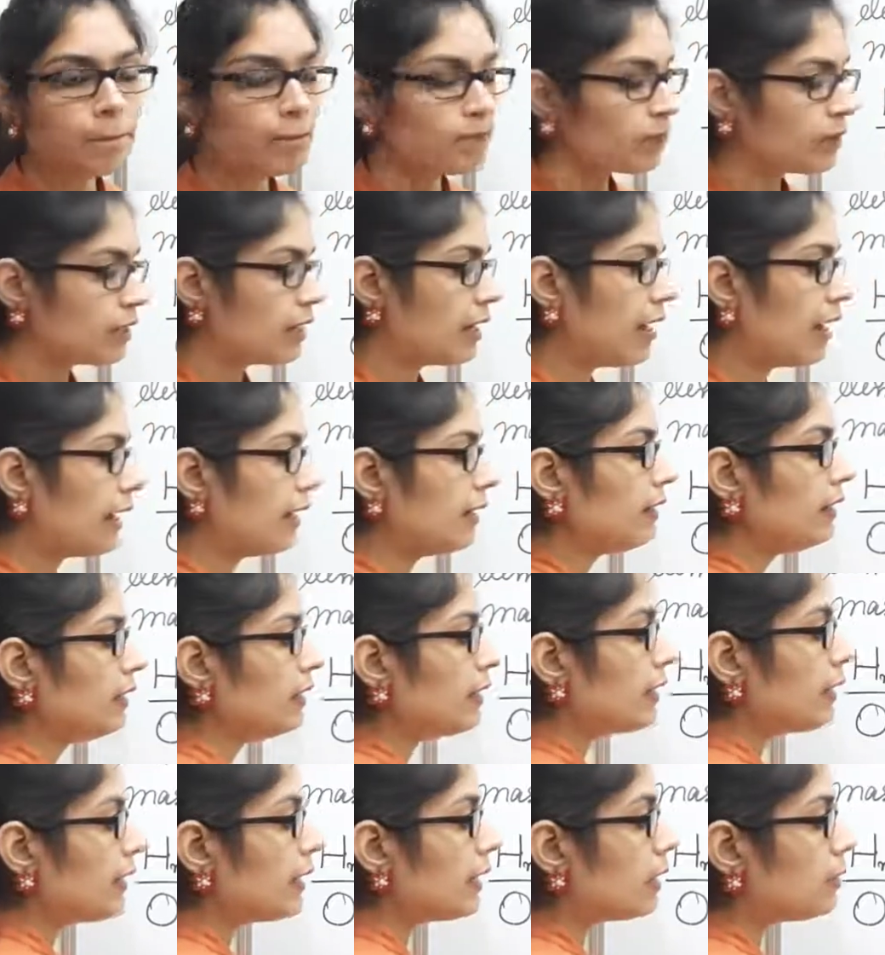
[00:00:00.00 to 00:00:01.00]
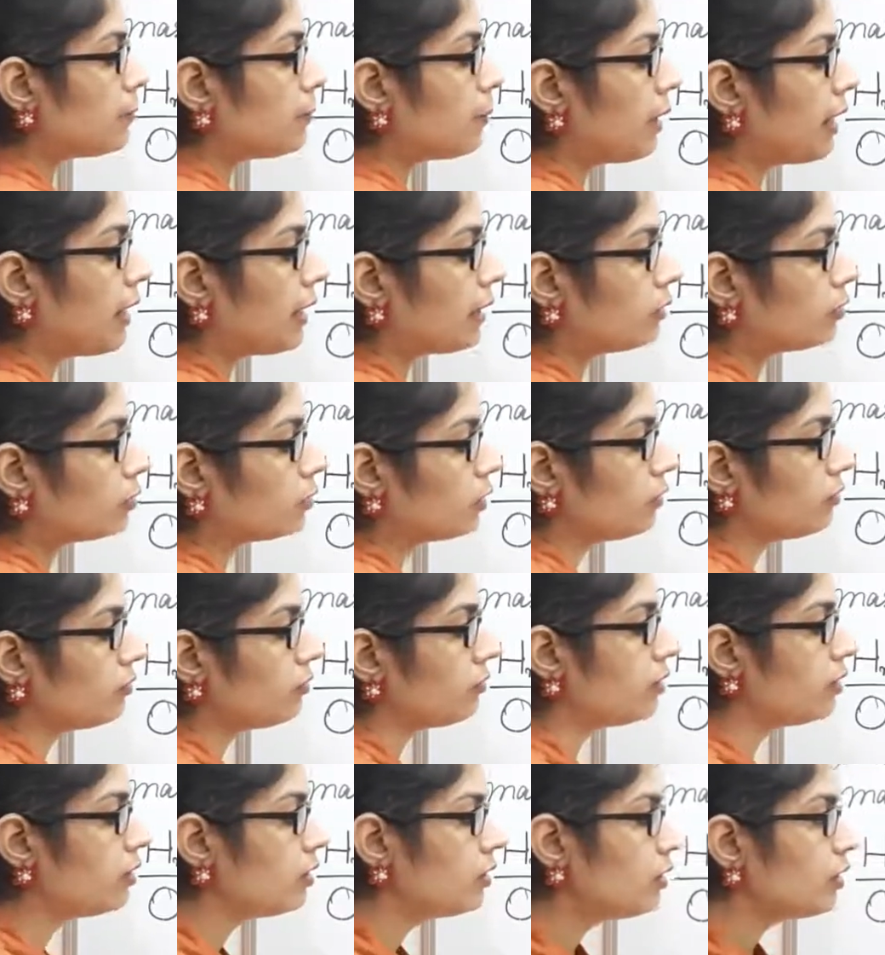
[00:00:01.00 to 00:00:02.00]
and 8 parts of
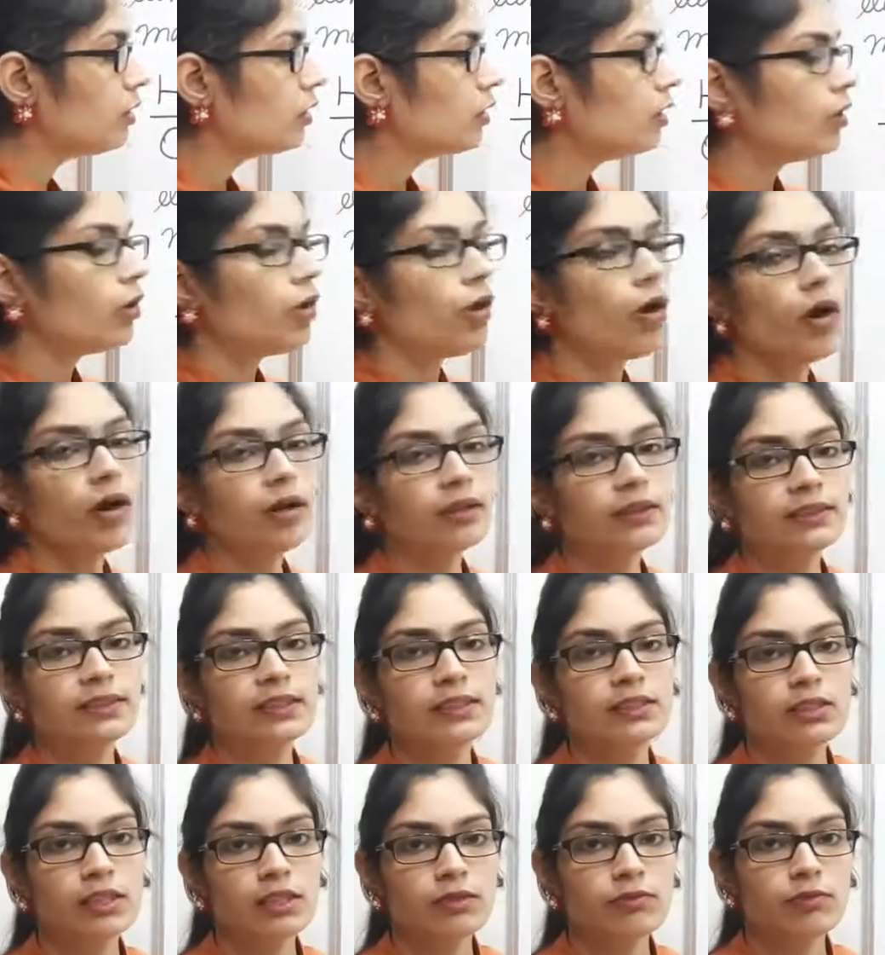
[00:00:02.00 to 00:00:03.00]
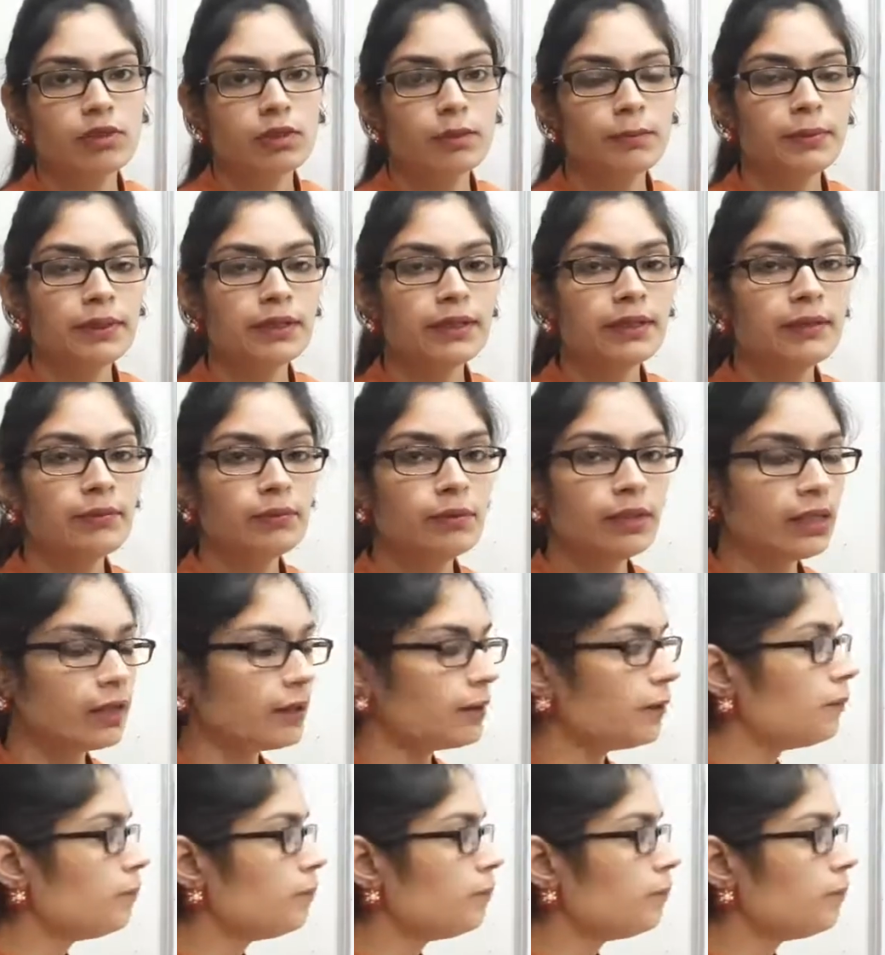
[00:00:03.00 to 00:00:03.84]
oxygen will be there